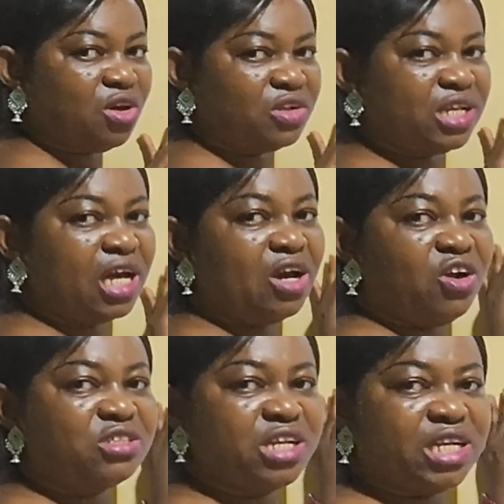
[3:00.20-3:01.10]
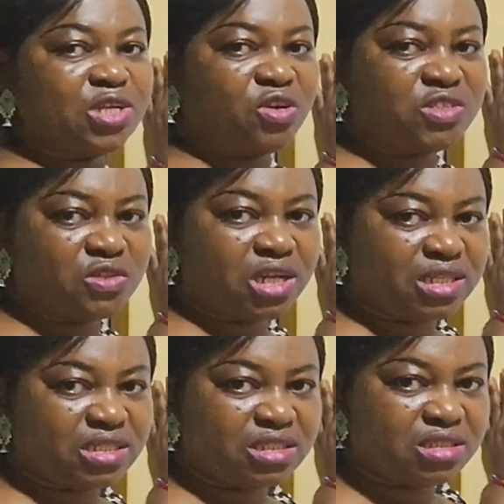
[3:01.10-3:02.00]
ordinary
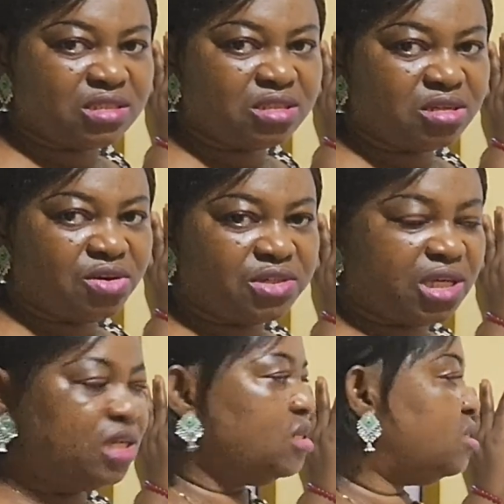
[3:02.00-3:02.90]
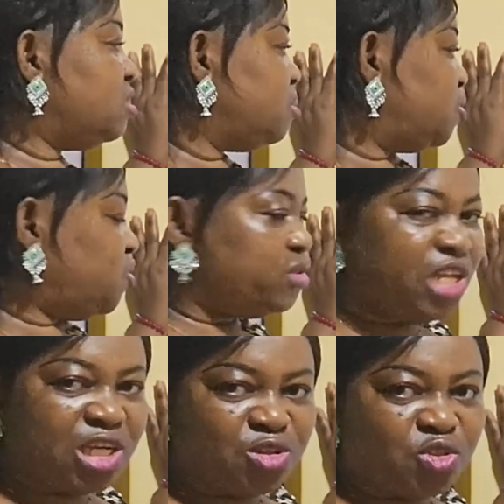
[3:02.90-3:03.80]
consonant. Okay, so
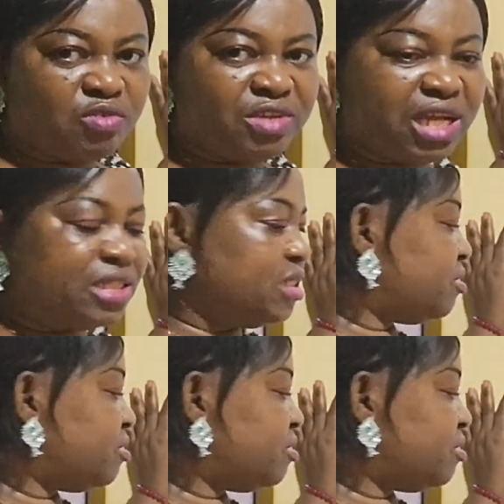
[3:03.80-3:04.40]
take note of that.